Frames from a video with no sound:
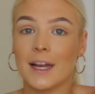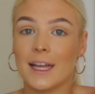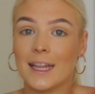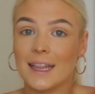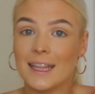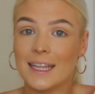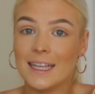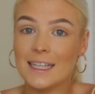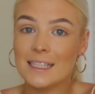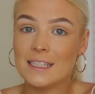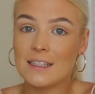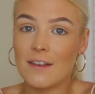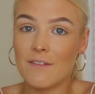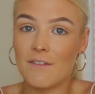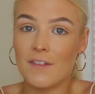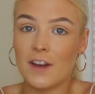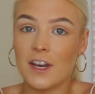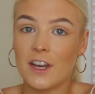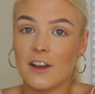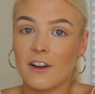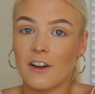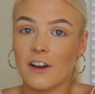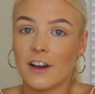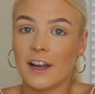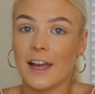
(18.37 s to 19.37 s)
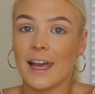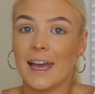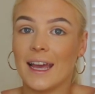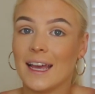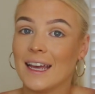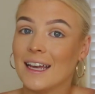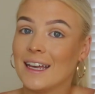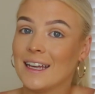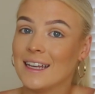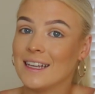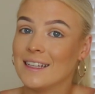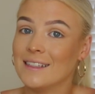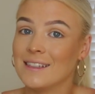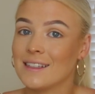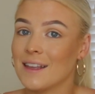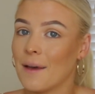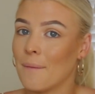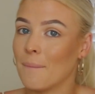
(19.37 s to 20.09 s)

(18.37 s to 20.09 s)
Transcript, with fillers: this video is